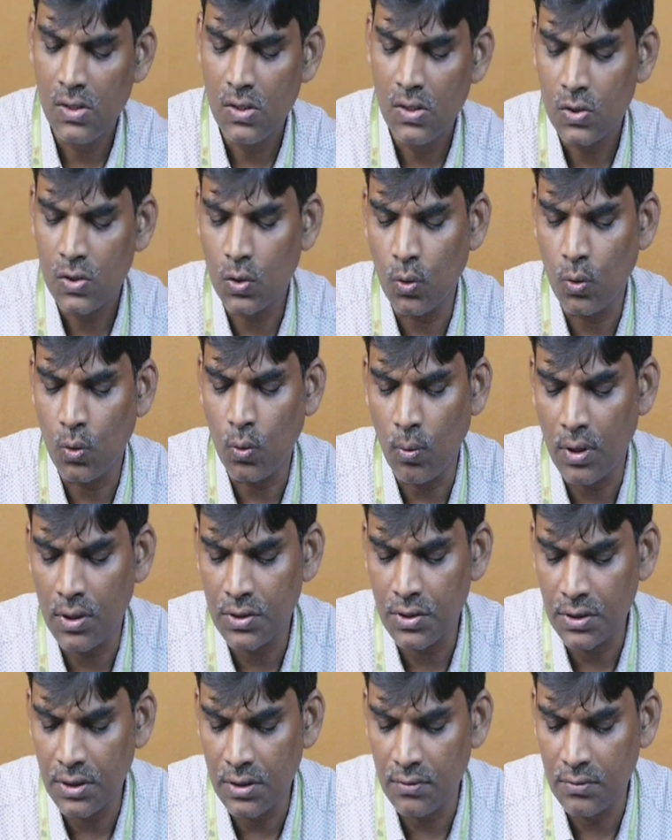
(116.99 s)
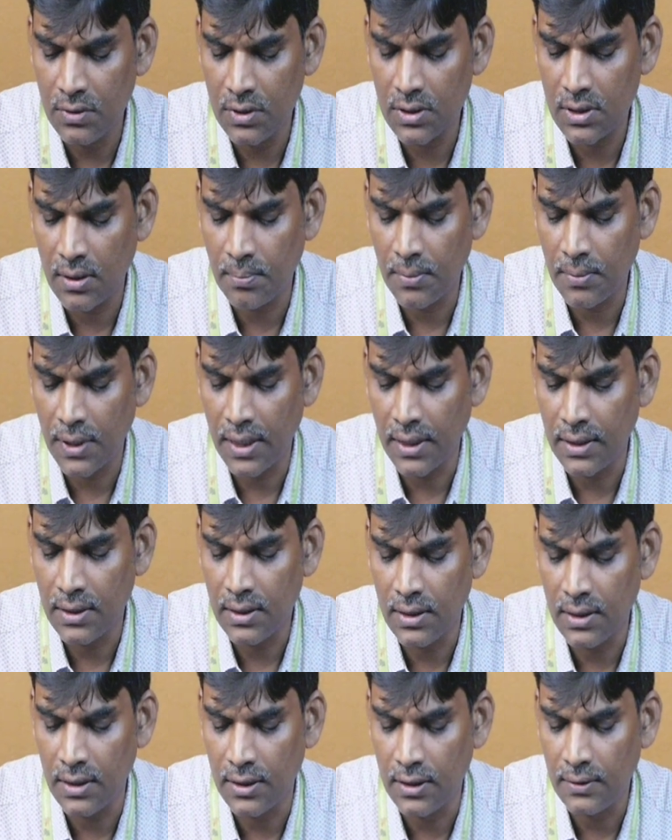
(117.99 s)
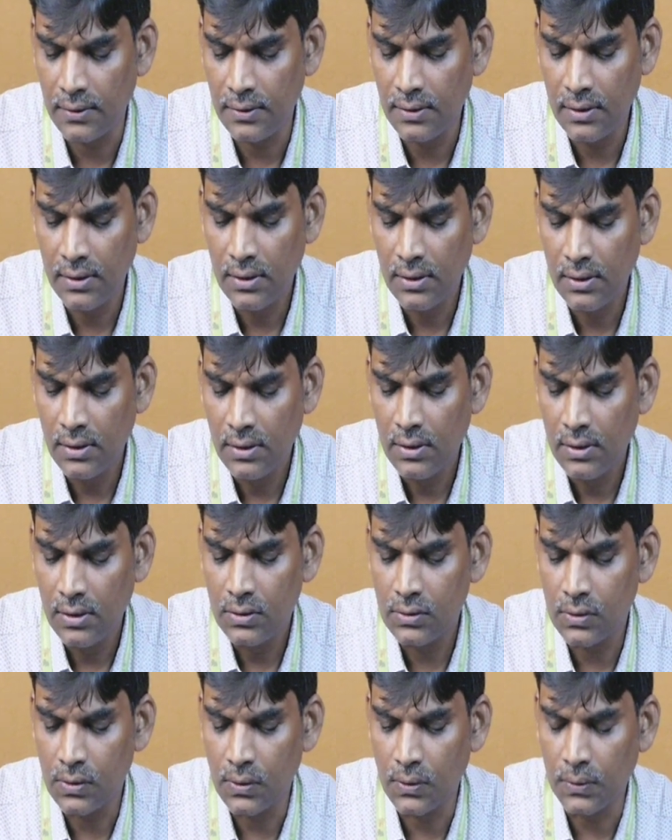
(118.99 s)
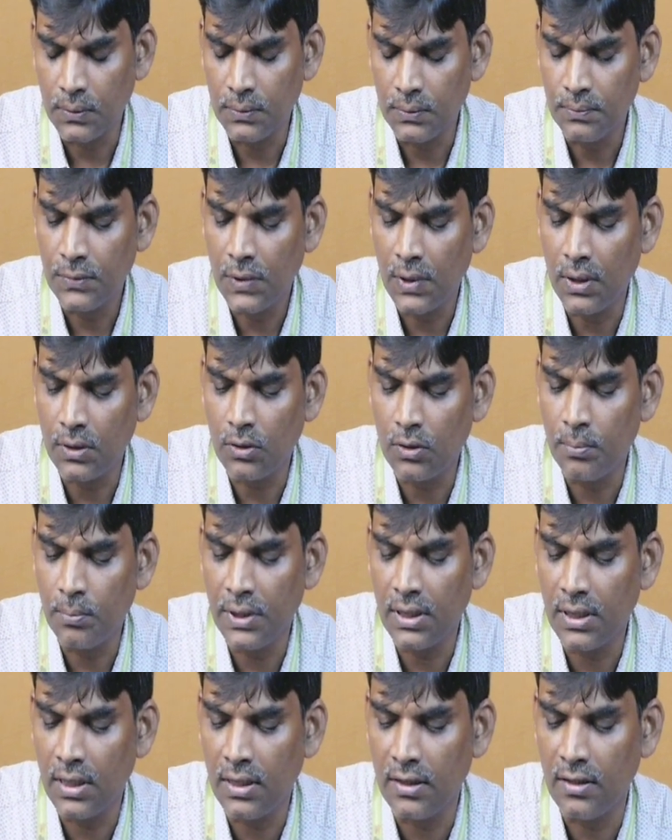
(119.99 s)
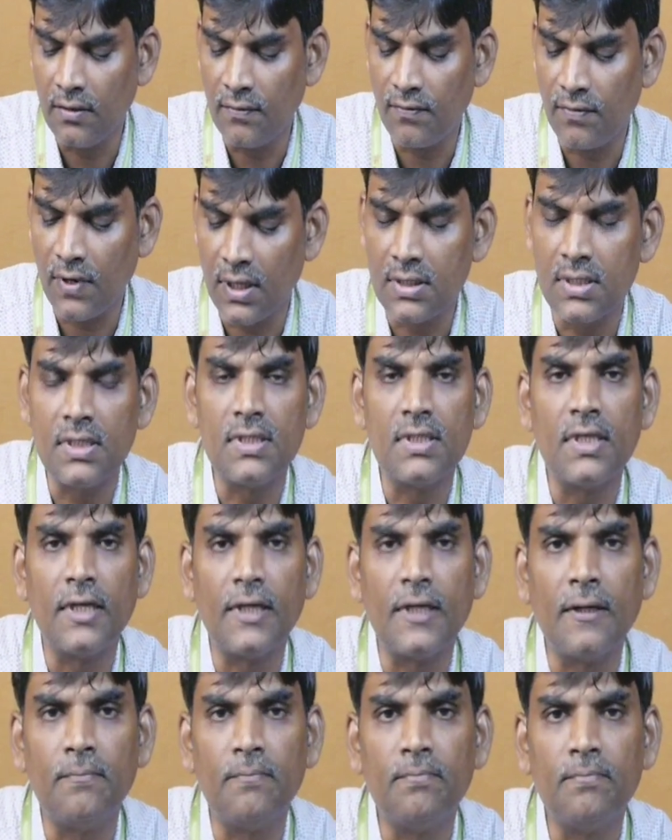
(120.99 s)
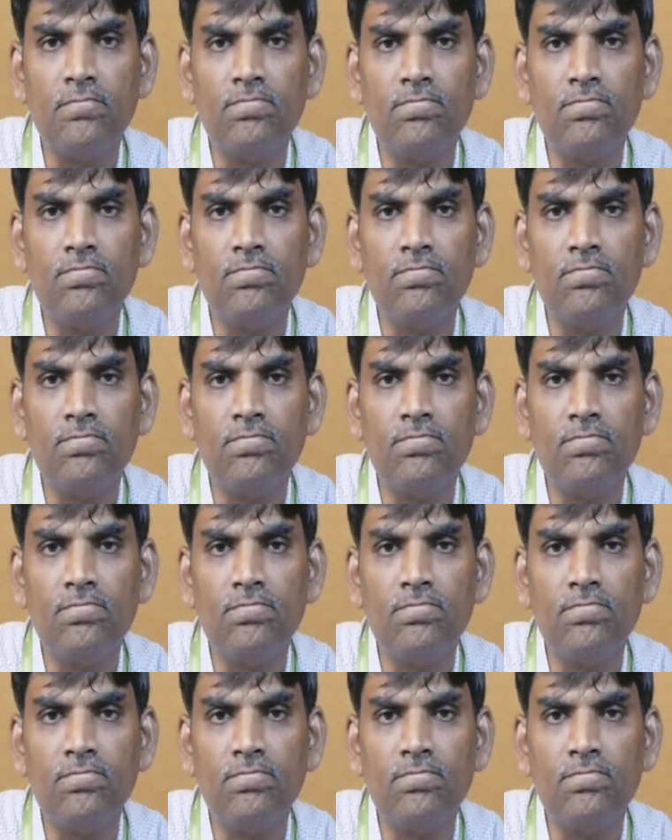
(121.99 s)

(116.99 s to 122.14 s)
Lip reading: So, once you give the supply here, so automatically the flux is set up.